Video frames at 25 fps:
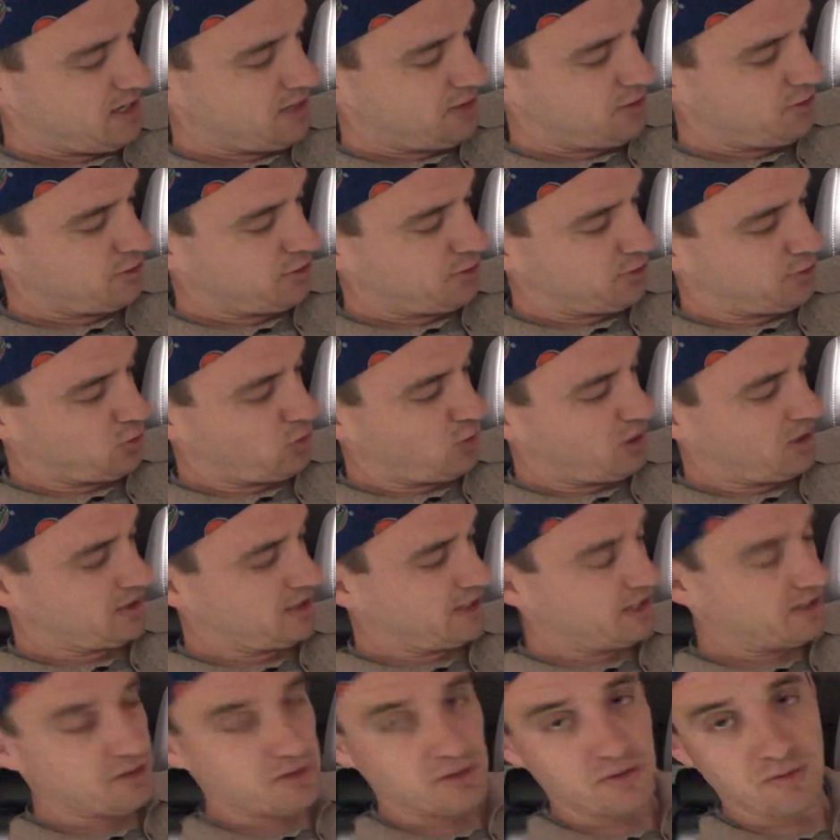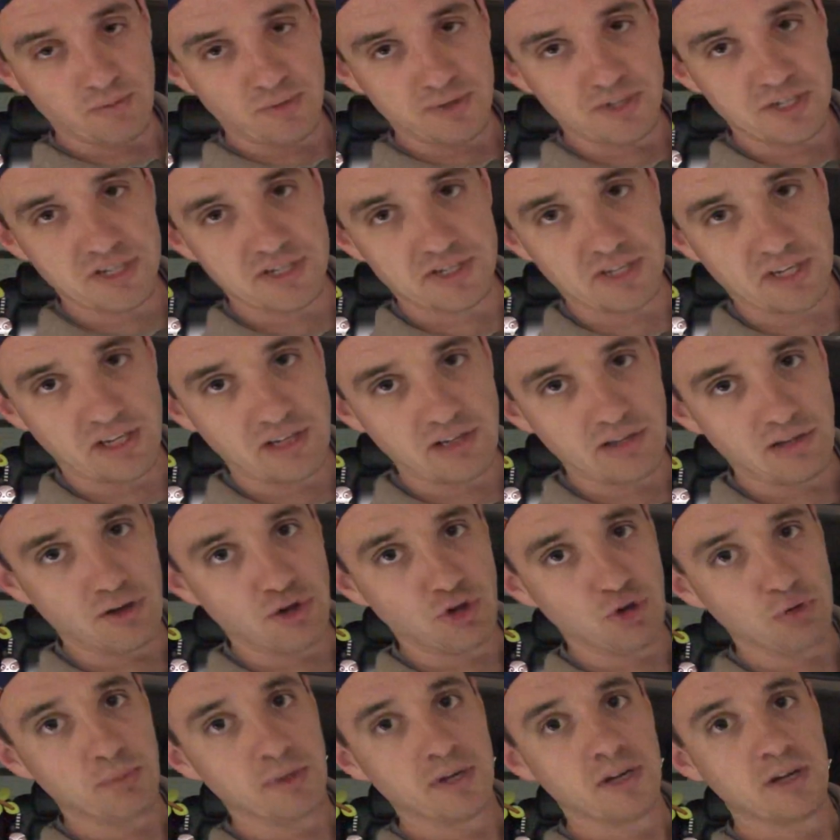into the toilet, which is the
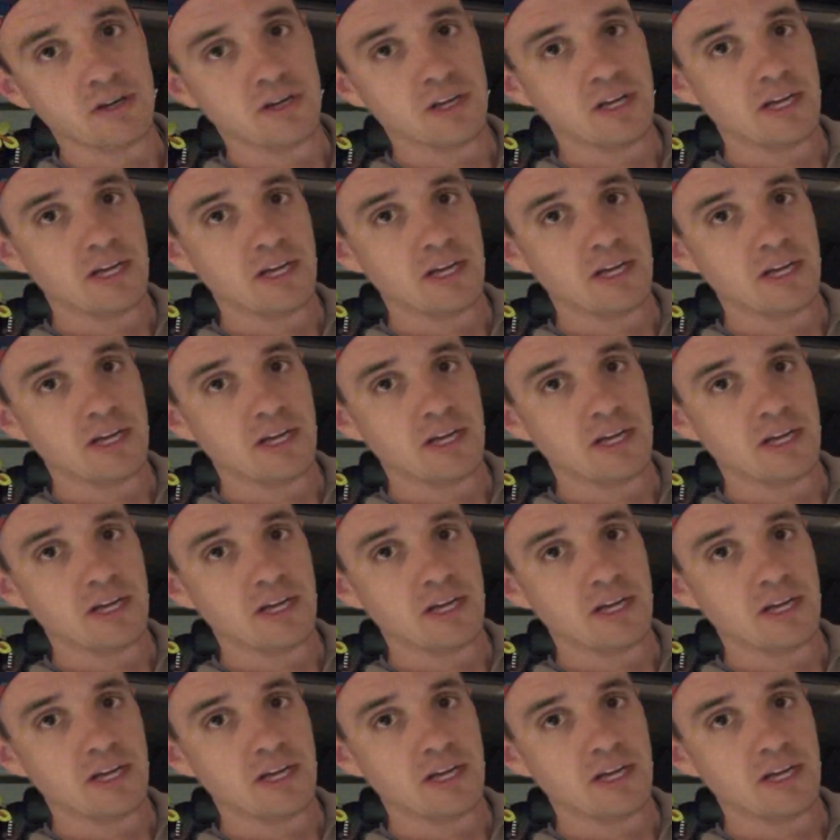globe.